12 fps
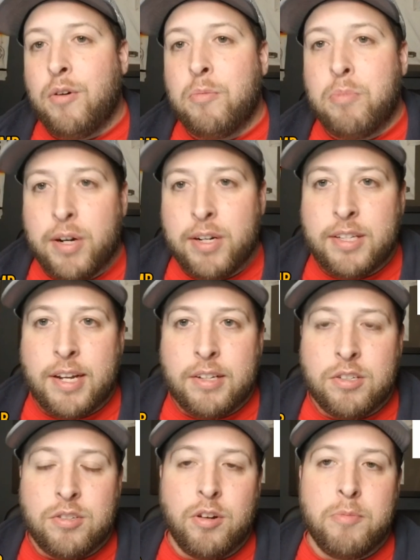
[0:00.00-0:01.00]
break down
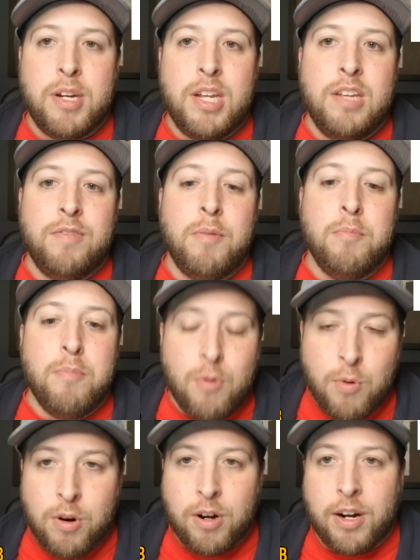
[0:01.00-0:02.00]
this tournament even
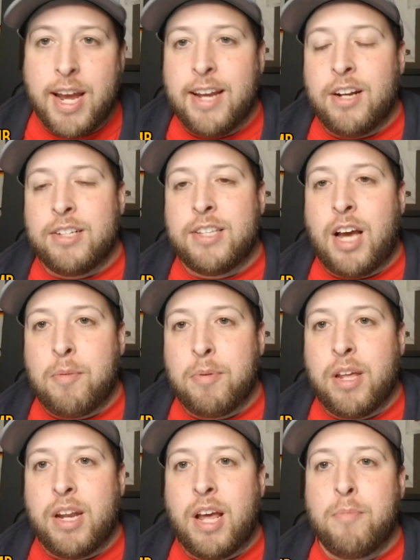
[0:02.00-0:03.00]
more. And on top of
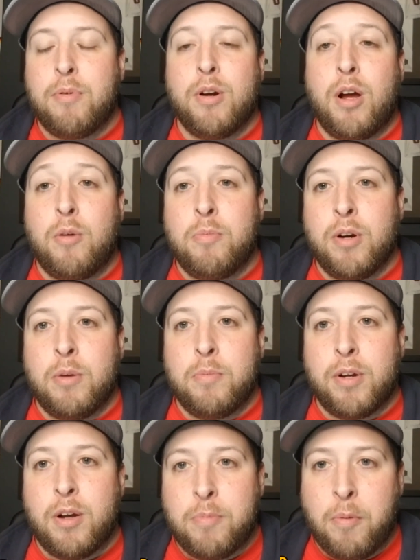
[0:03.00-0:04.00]
that, I'll put up a
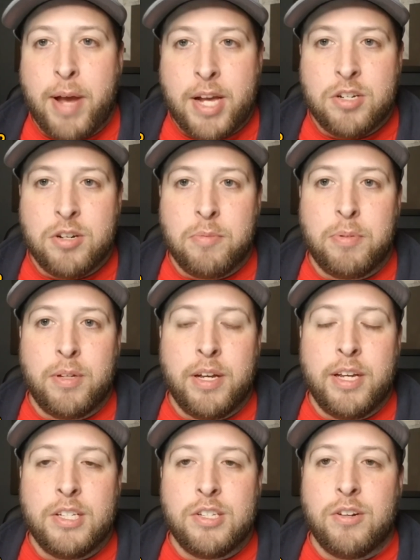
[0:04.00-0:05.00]
couple matchup
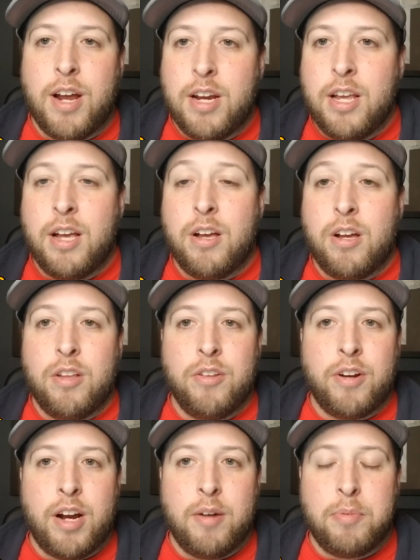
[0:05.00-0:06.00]
plays or any other
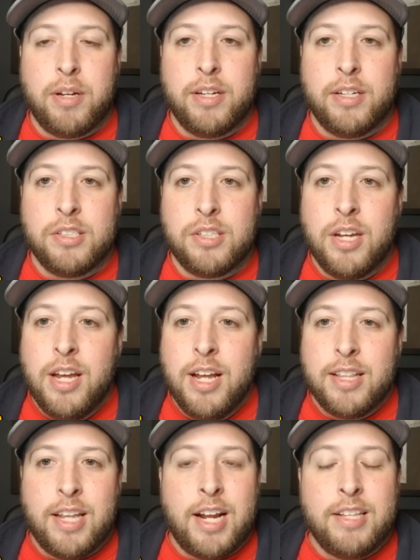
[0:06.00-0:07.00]
kind of plays
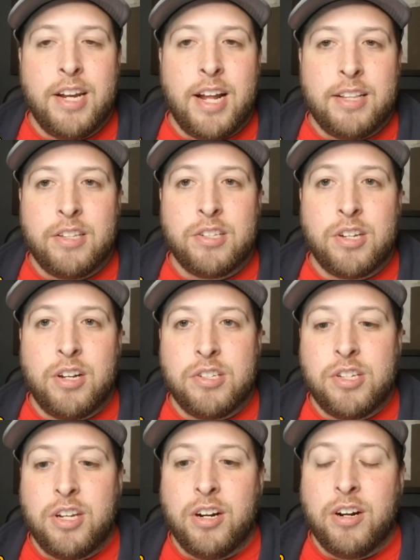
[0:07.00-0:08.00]
that I did not discuss
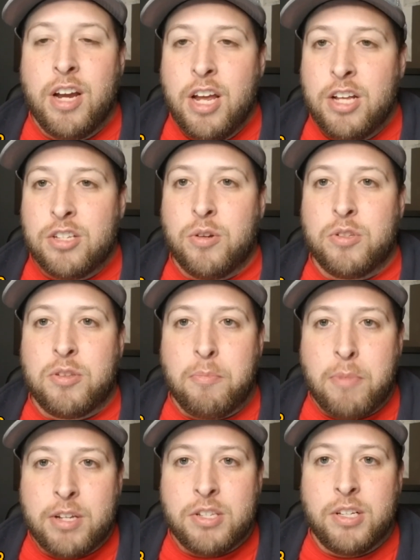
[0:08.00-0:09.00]
here. So it's a
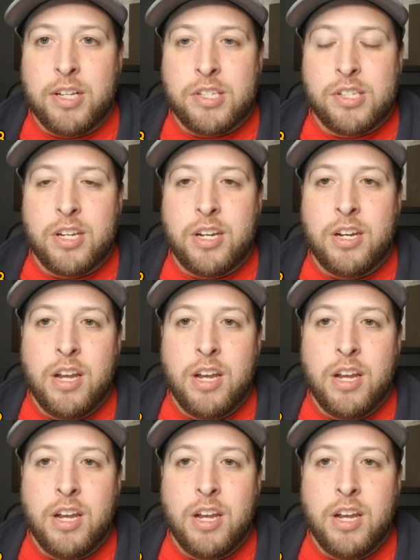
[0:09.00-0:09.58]
must-listen.